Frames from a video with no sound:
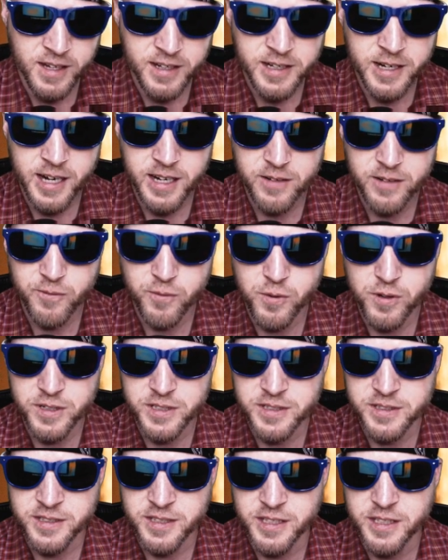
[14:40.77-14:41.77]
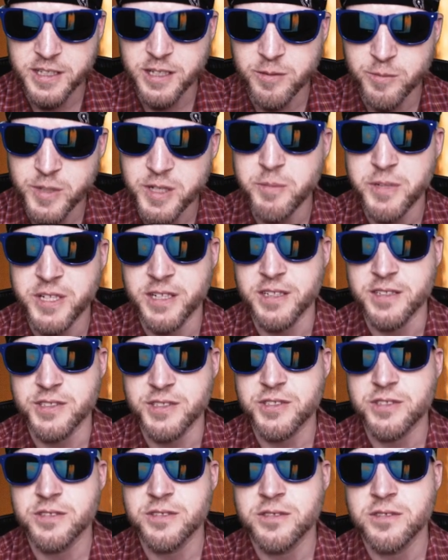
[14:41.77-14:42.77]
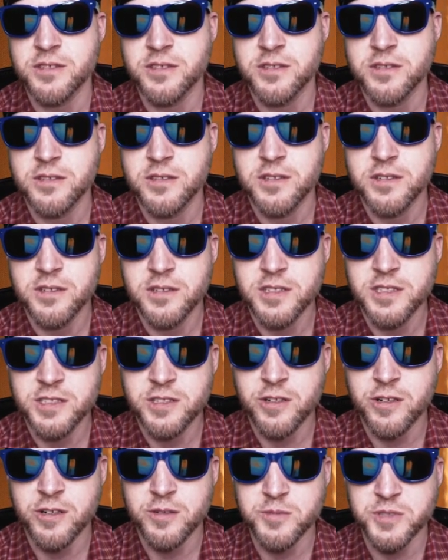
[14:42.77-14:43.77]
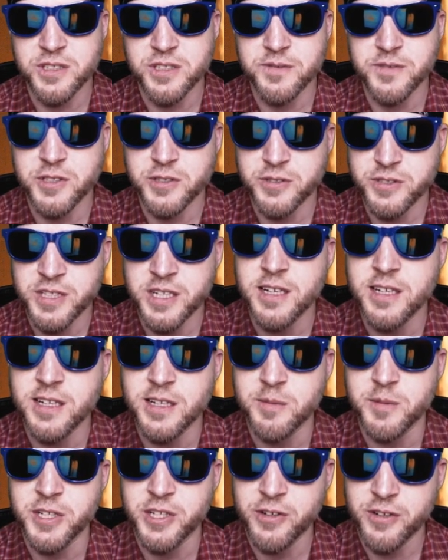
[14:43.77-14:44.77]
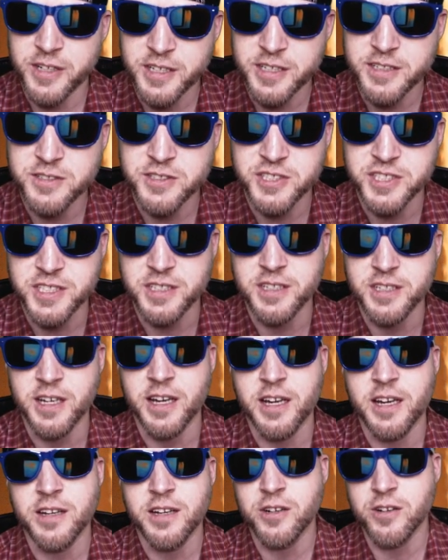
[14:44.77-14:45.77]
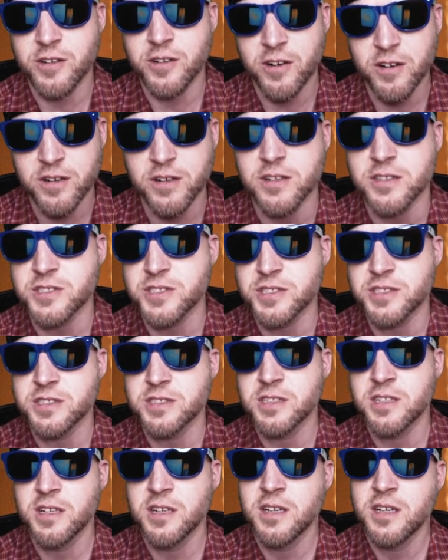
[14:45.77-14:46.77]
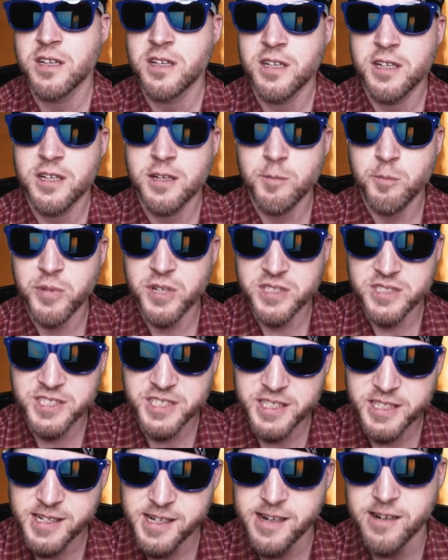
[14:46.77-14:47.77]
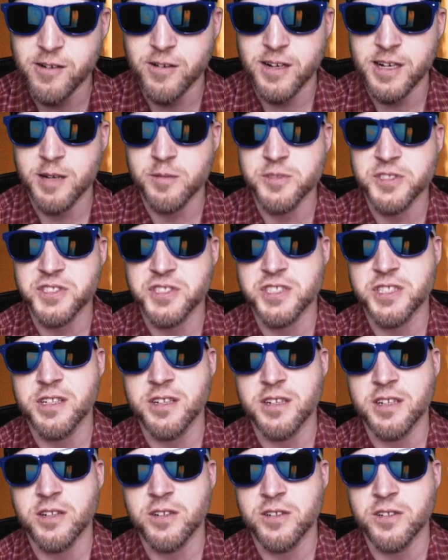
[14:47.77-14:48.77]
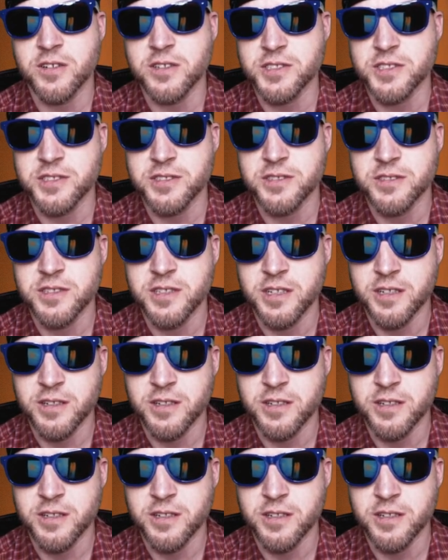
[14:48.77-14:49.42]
kind of what the commitment is in terms of your time and your energy and your cost. Budget it out. How much is it going to cost?